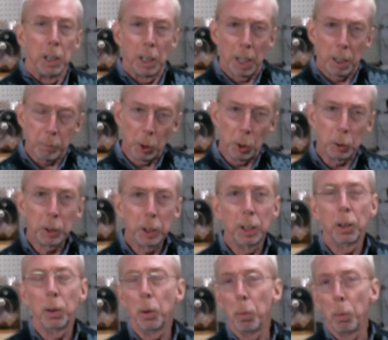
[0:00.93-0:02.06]
Hi folks,
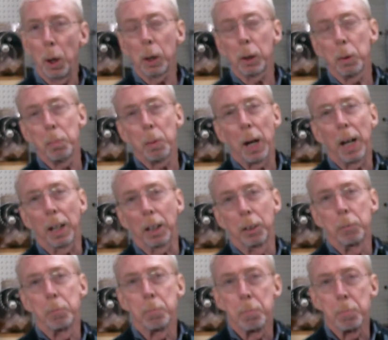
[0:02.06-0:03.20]
welcome back
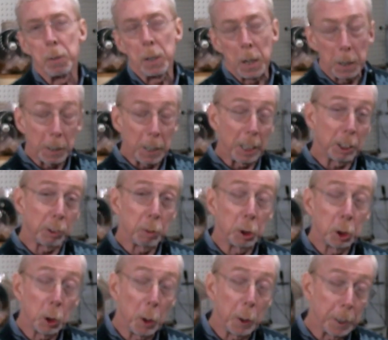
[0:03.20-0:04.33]
and thanks for
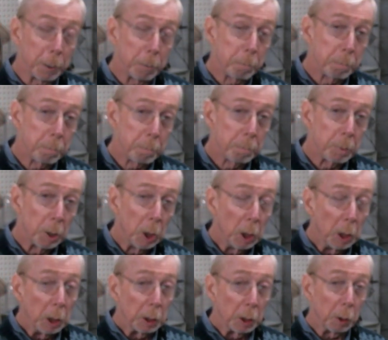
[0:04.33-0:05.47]
joining.
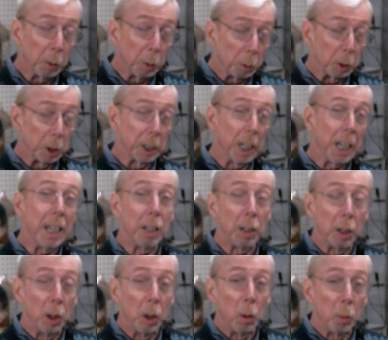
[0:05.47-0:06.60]
So today
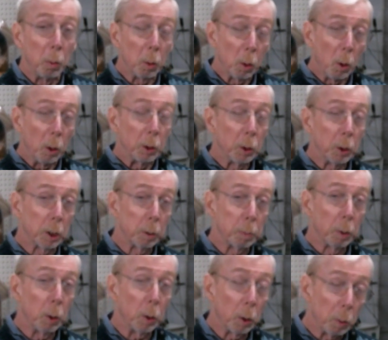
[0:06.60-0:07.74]
we're going to
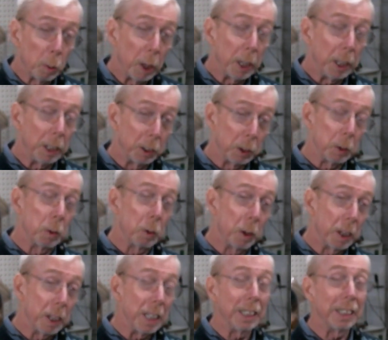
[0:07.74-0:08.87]
explore a way to
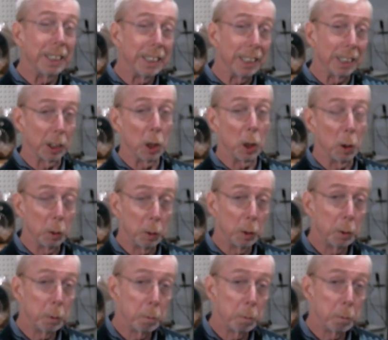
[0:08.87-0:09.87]
thin silicone